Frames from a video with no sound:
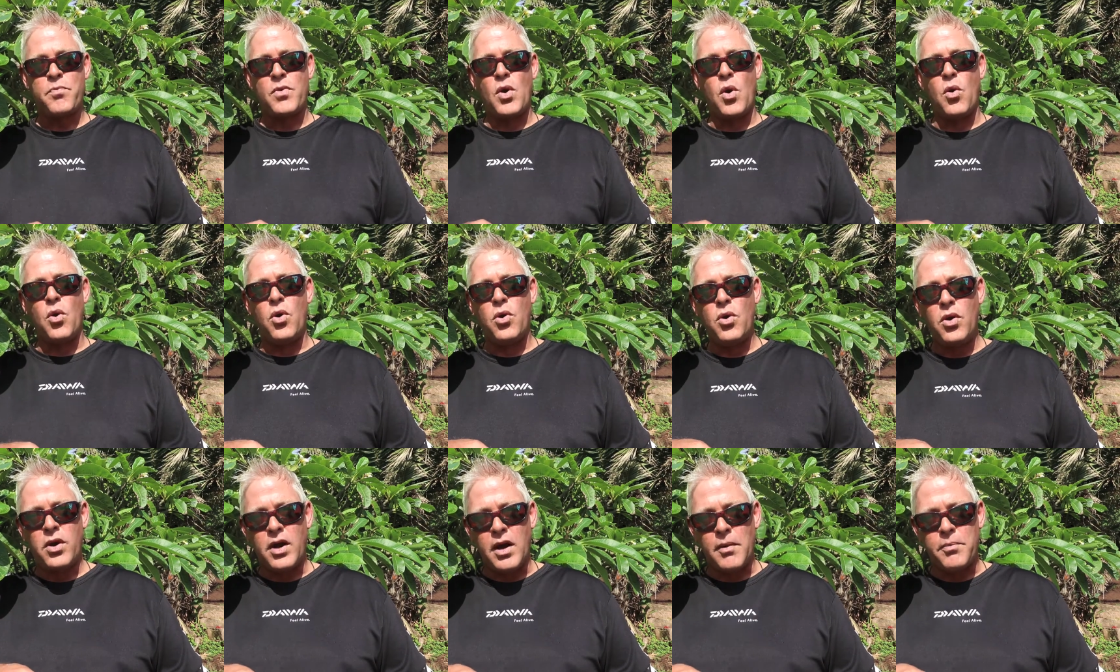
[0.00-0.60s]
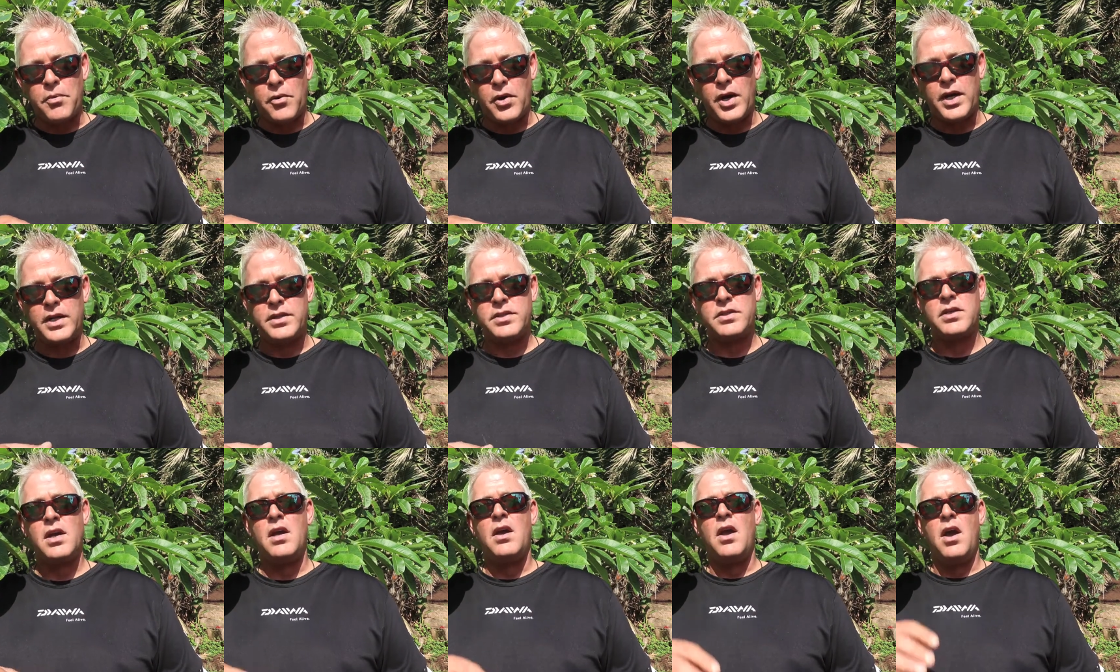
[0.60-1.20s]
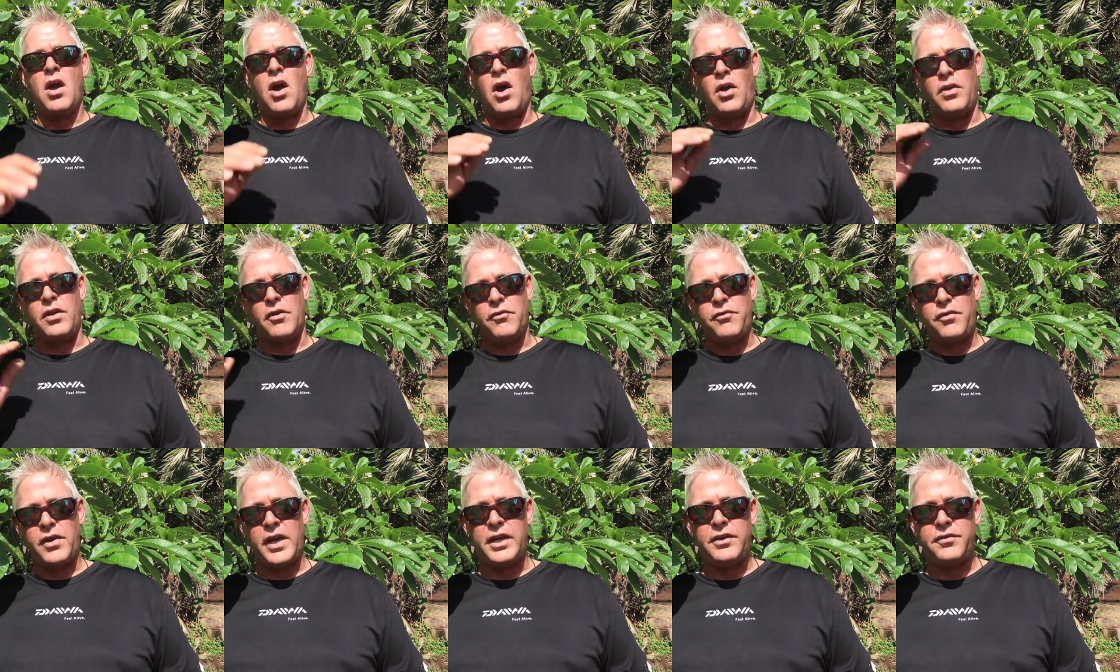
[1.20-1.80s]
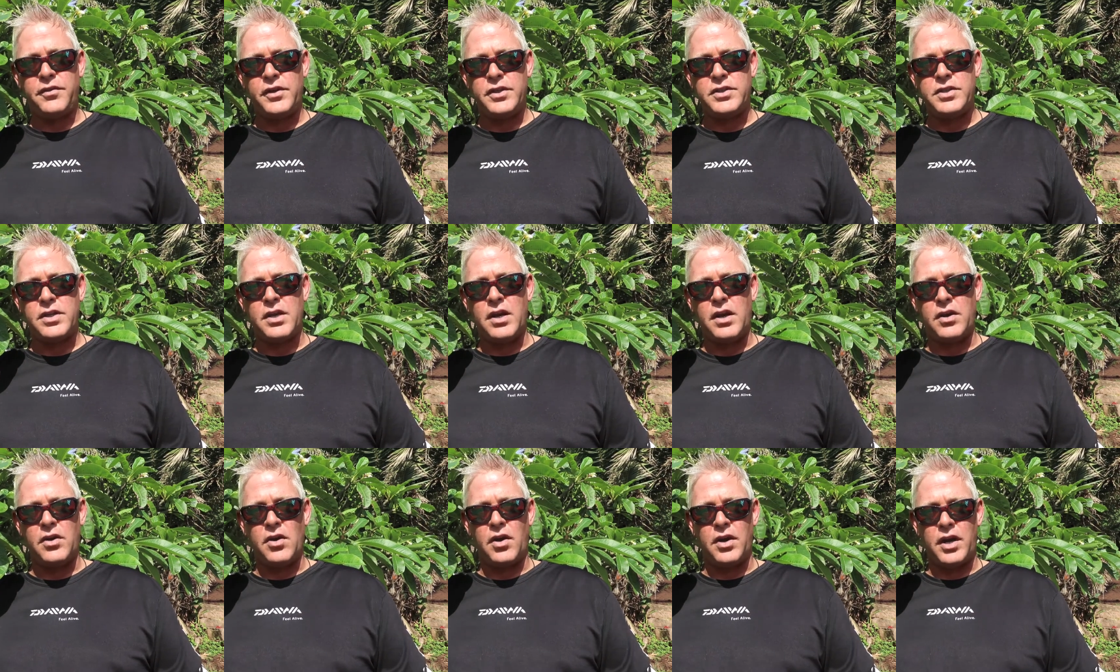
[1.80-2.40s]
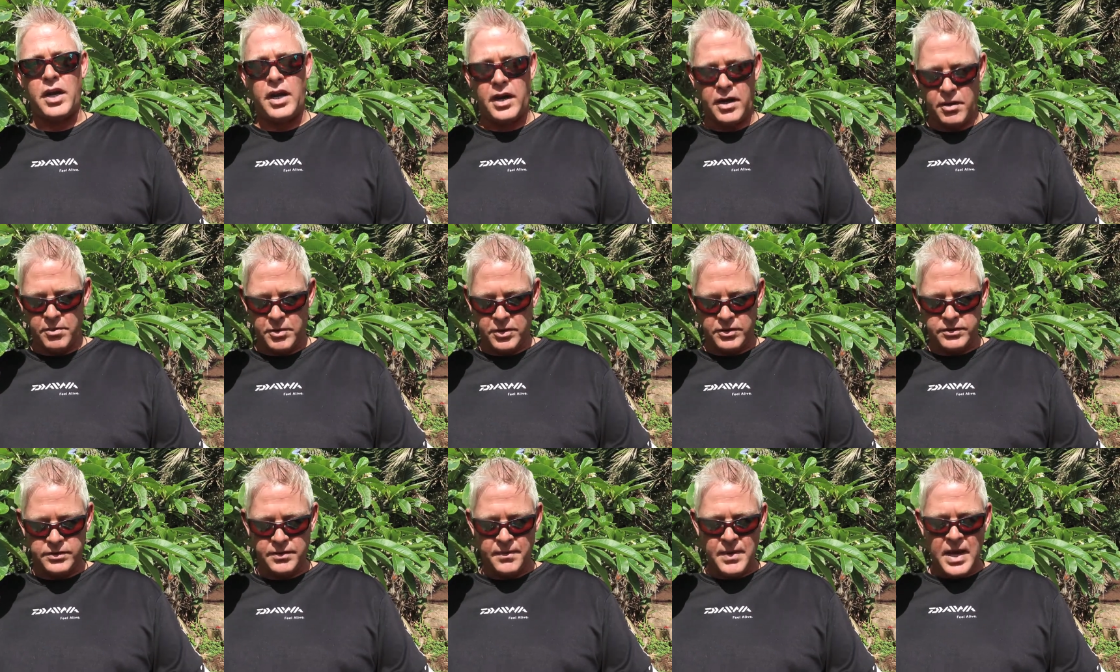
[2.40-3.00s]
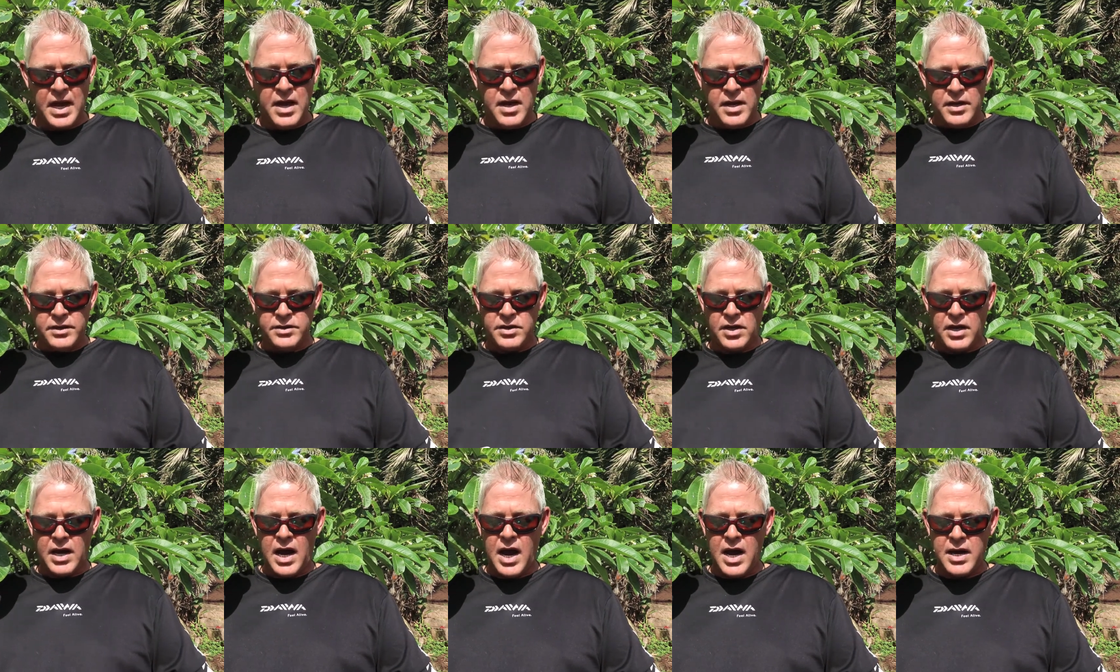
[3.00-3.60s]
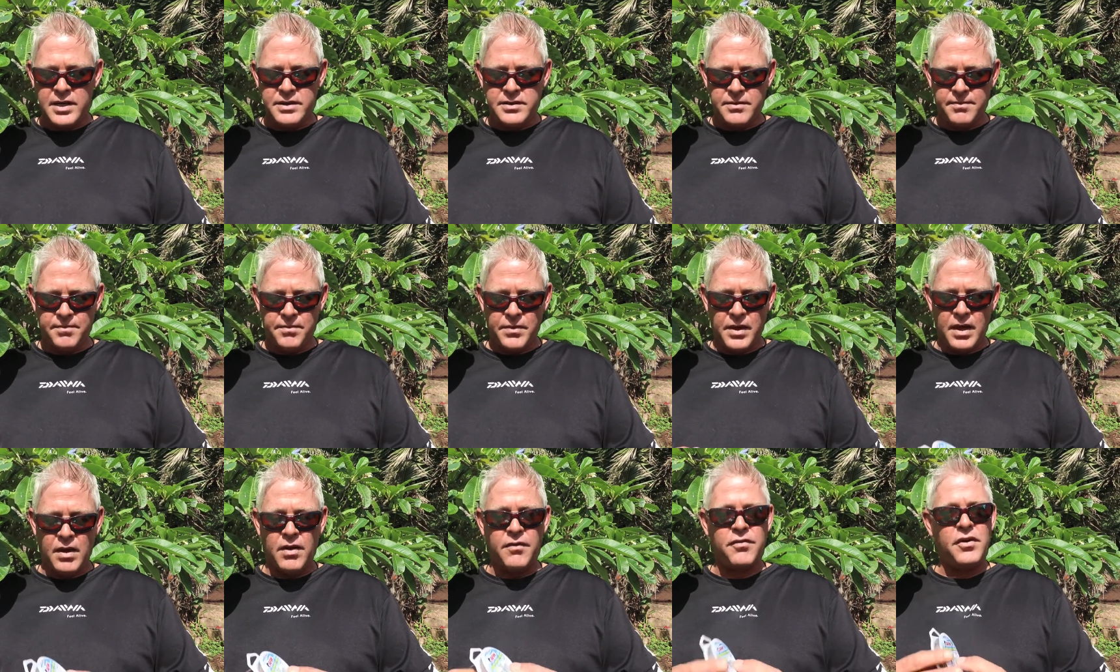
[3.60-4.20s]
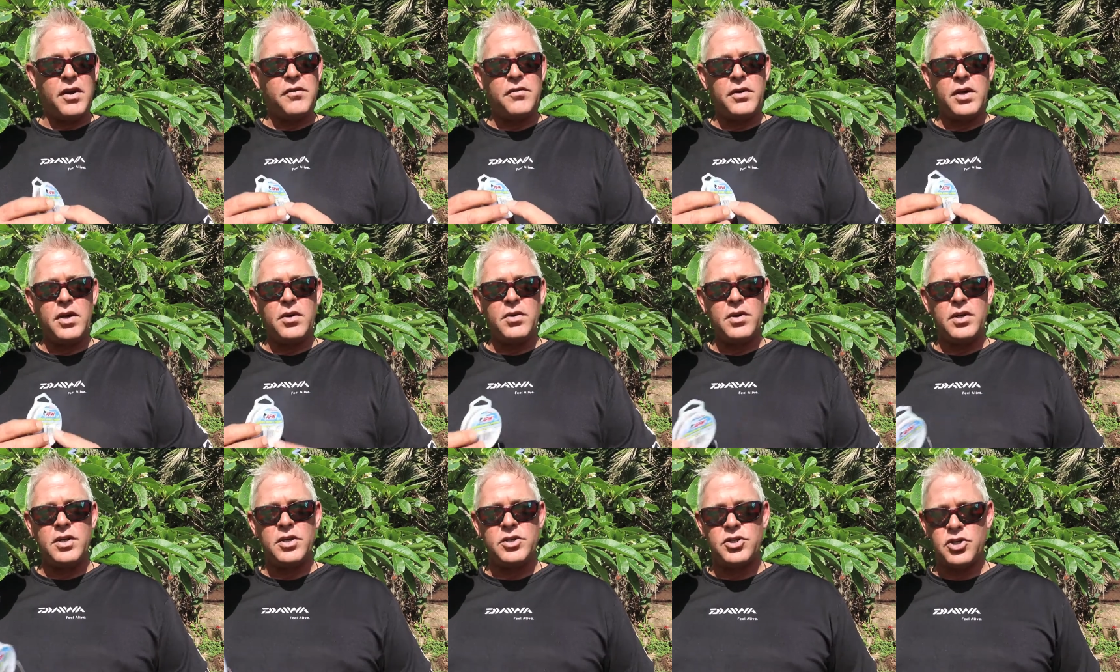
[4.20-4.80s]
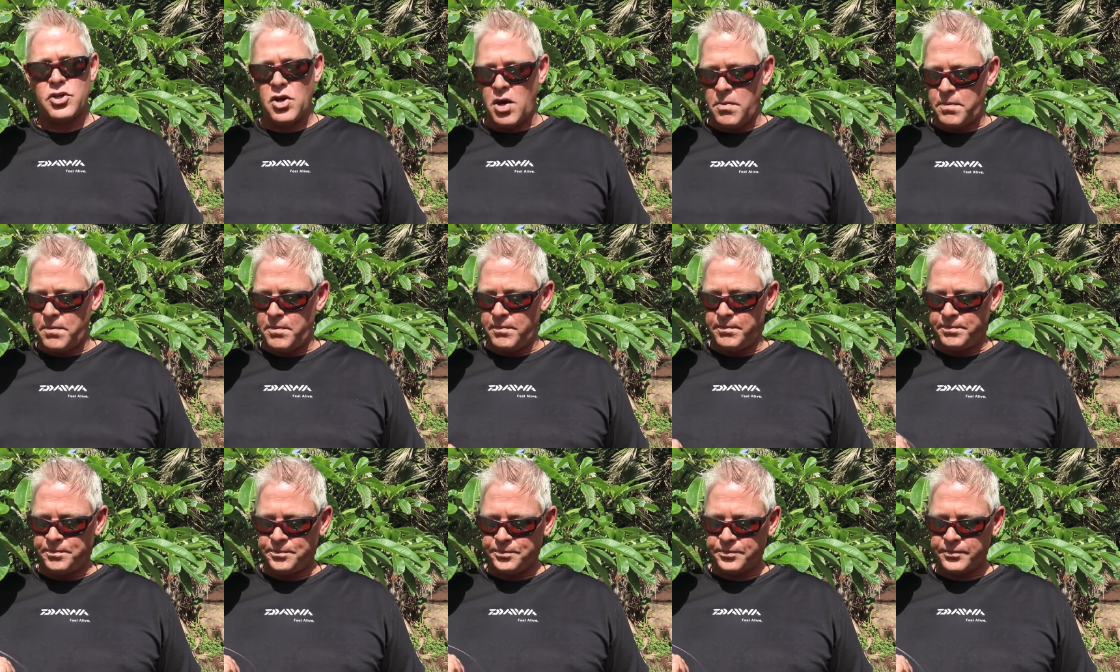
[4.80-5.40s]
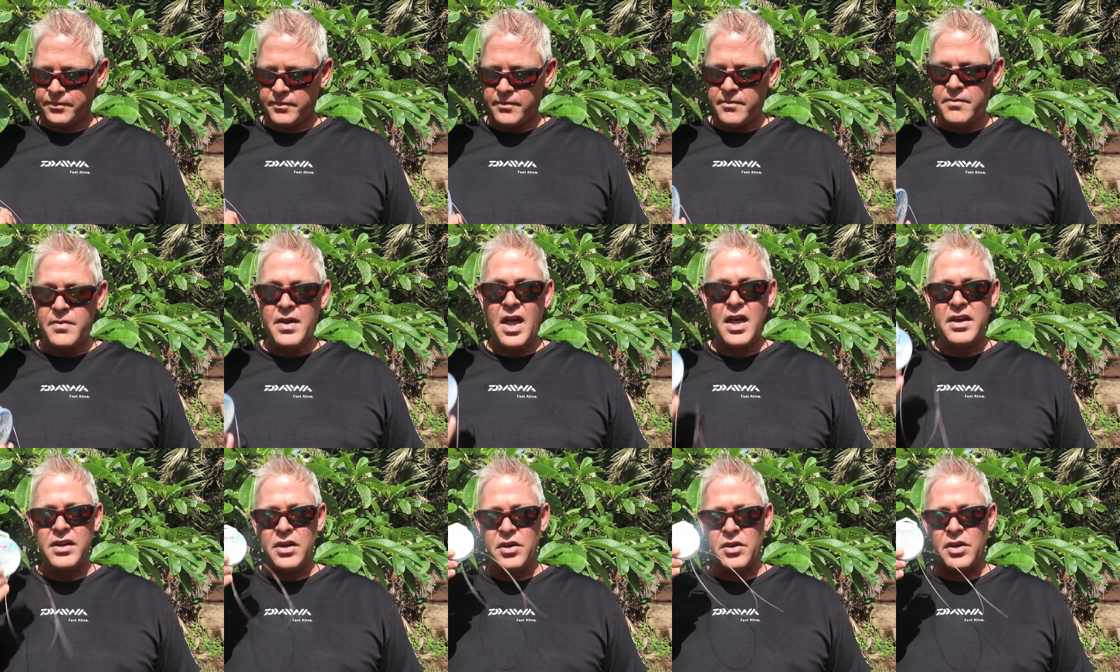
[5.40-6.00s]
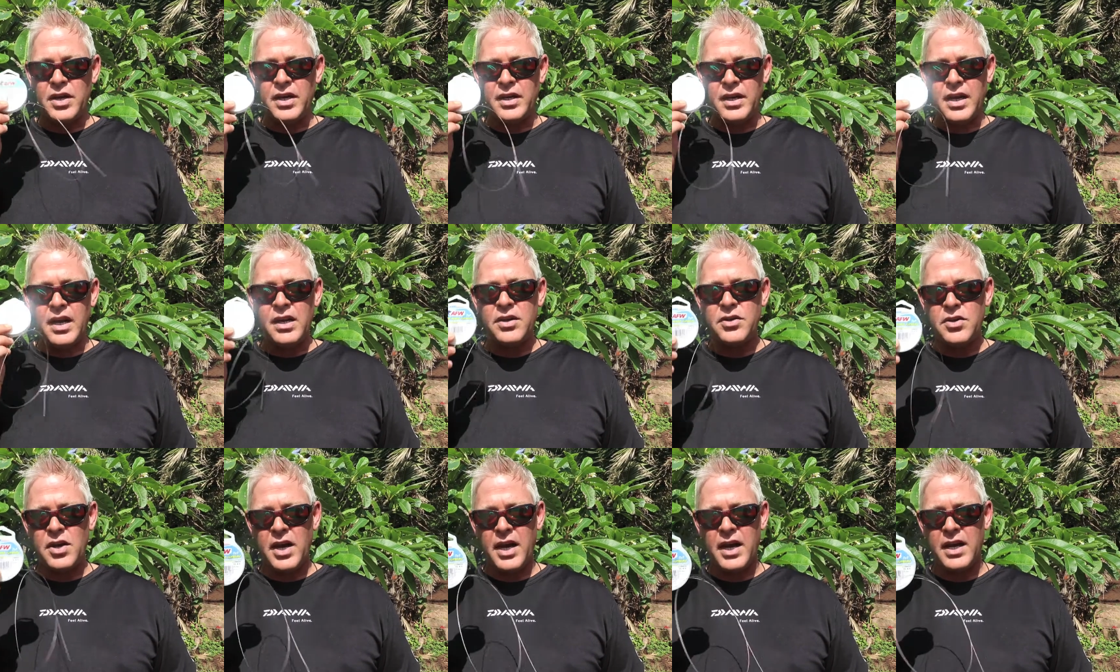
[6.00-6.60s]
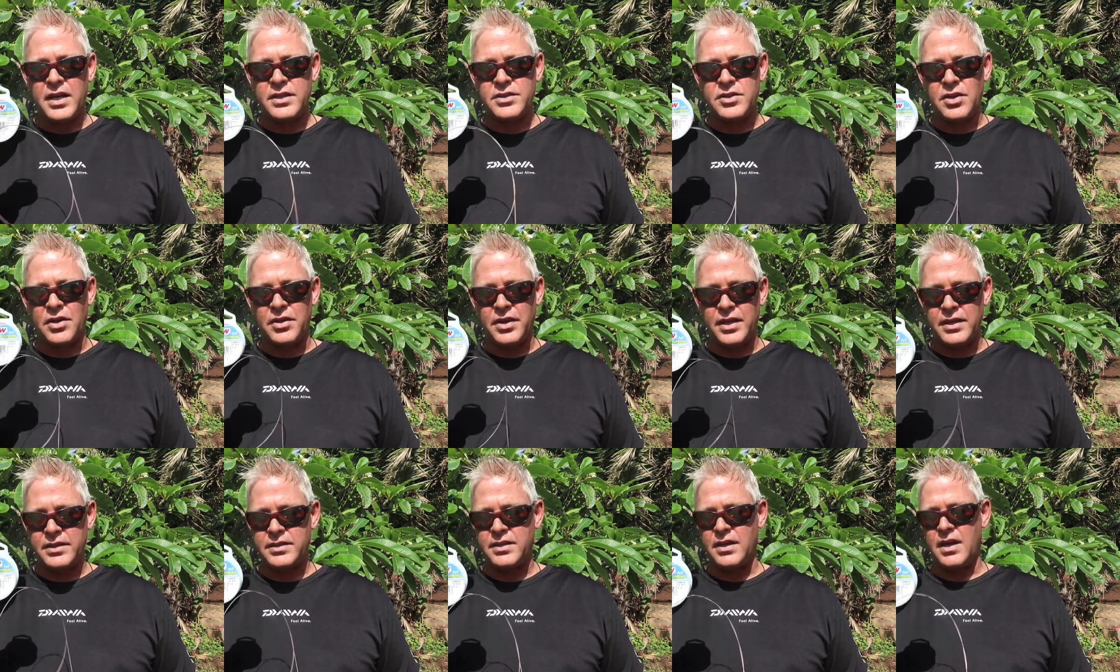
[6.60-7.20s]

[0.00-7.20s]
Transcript: or hookup rates on the flatfish and non-edibles. So guys, if ever you're in a shop and you can get your hands on this,